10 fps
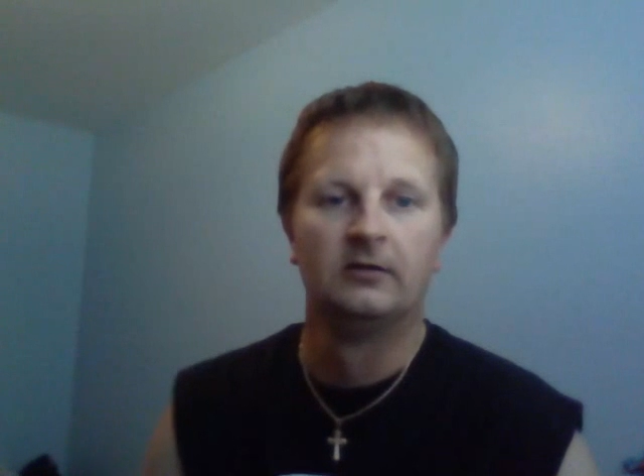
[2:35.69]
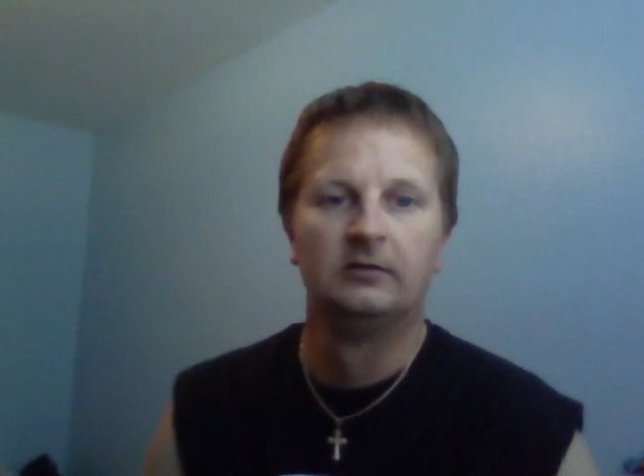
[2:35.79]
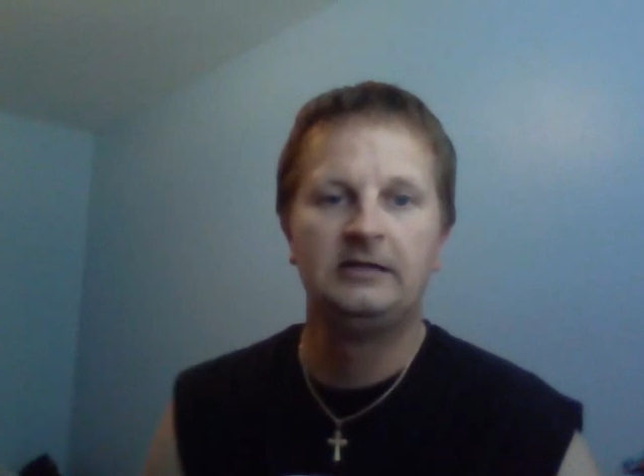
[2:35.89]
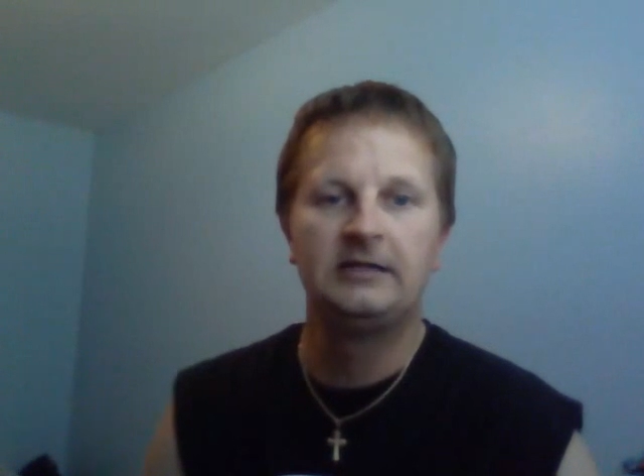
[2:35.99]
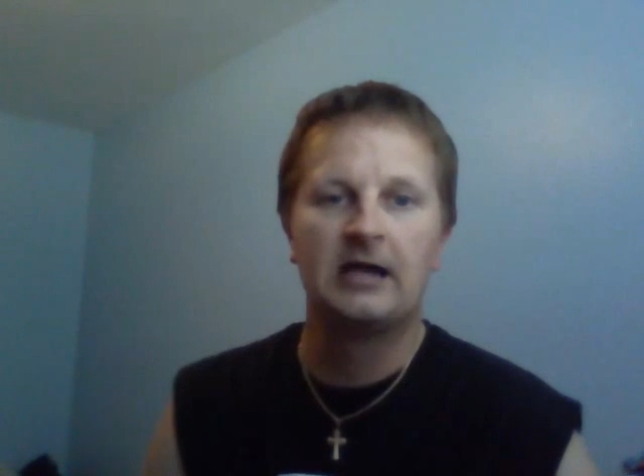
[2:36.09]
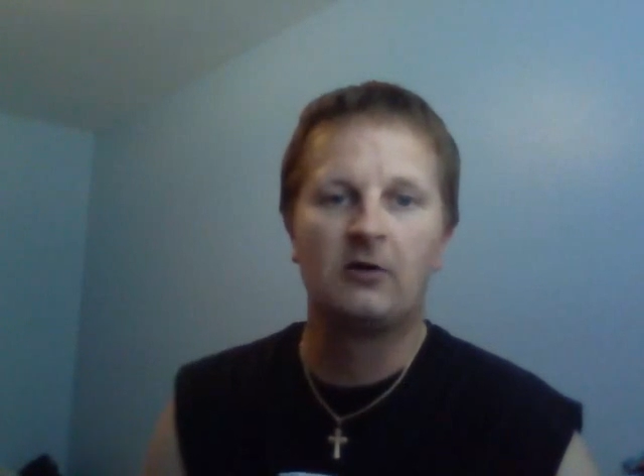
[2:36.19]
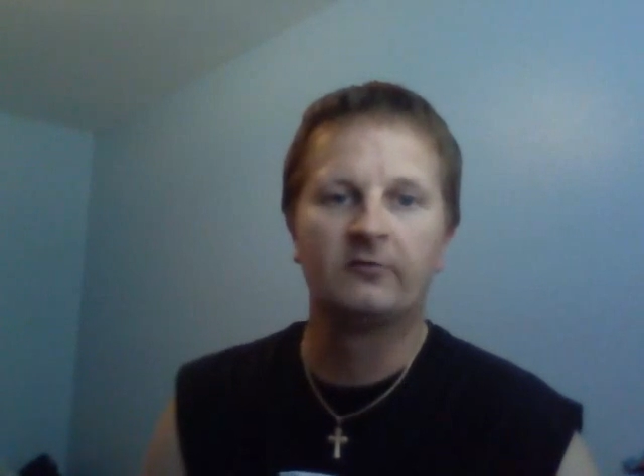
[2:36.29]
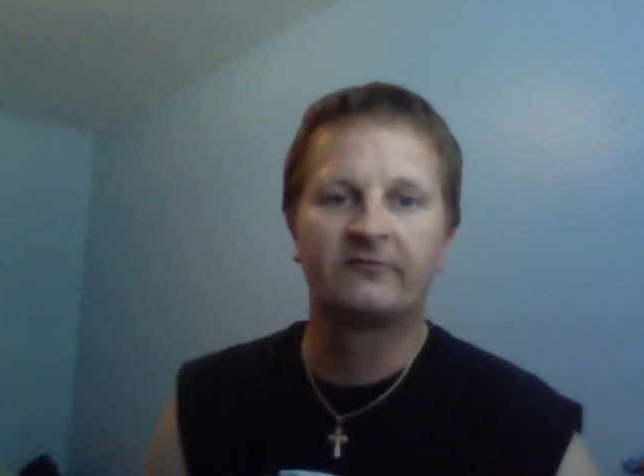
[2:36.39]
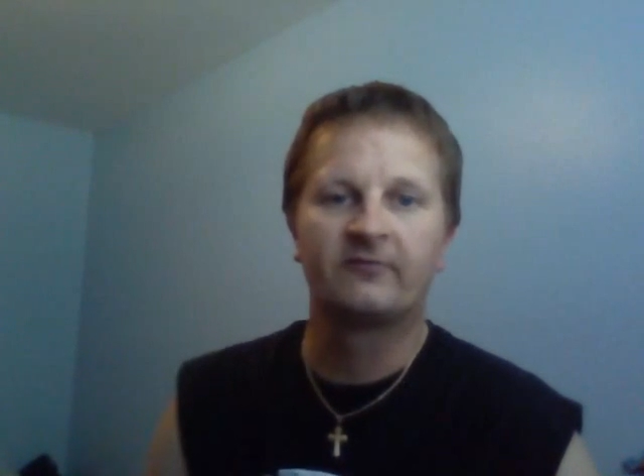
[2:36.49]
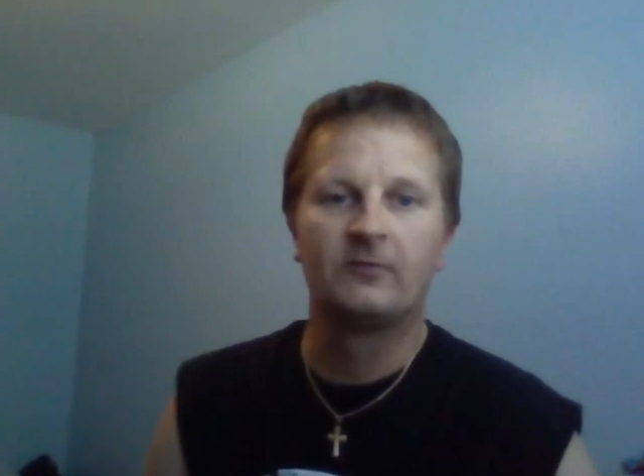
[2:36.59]
leading
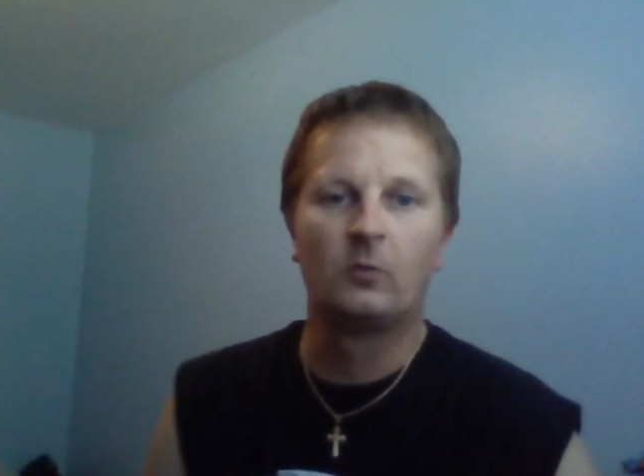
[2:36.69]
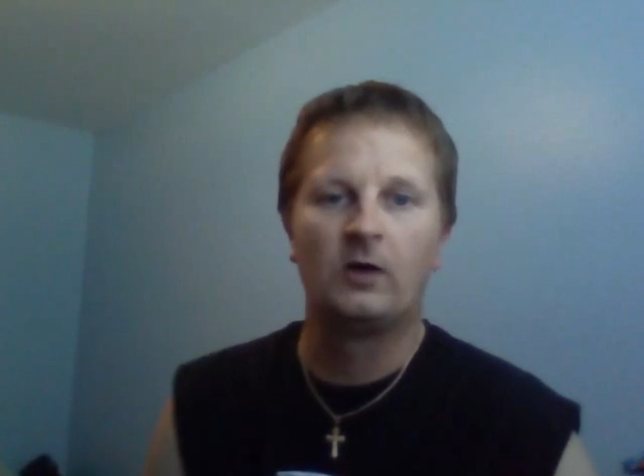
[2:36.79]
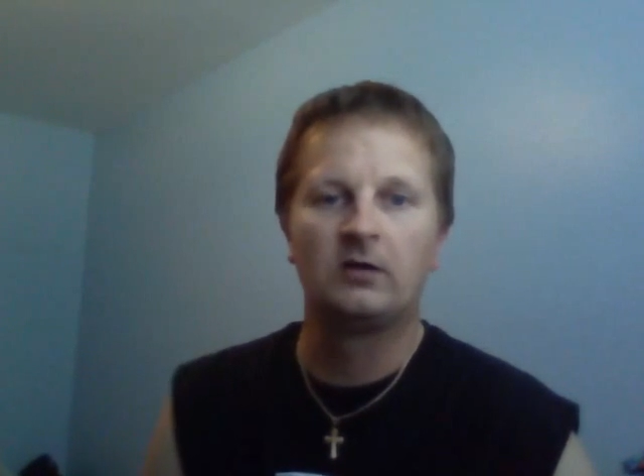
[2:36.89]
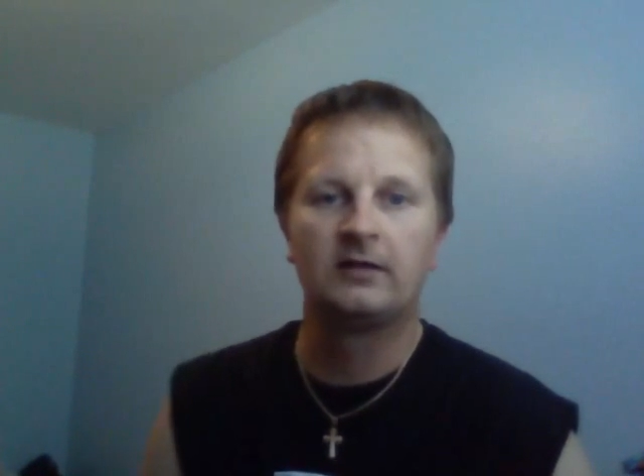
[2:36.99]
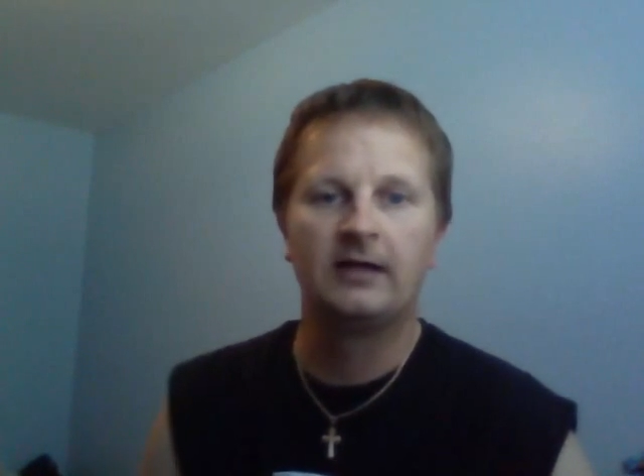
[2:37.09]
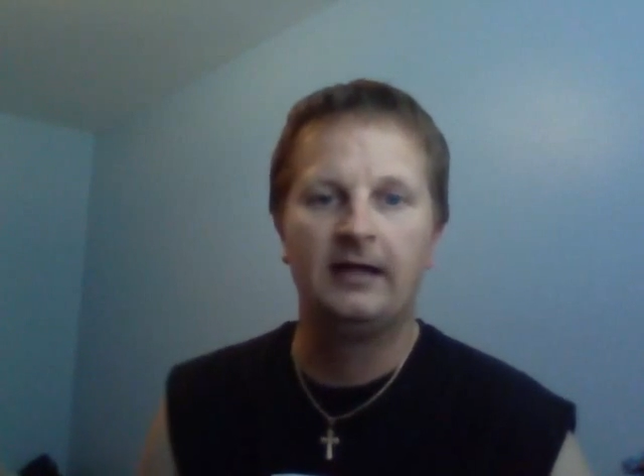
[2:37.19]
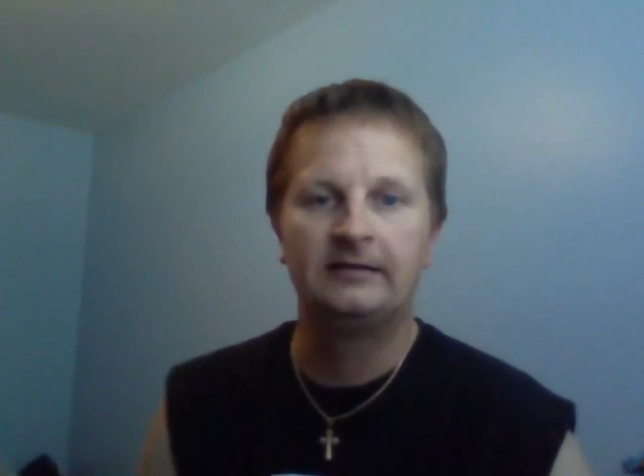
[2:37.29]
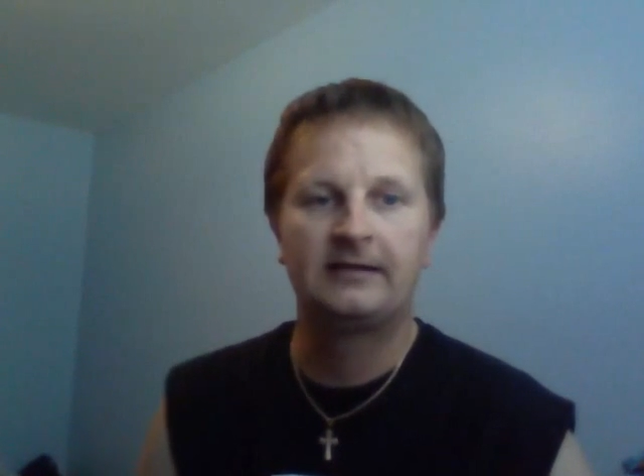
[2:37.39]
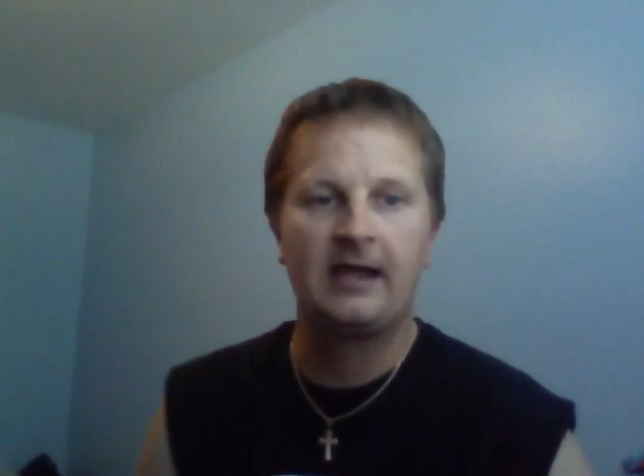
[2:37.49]
out from the well and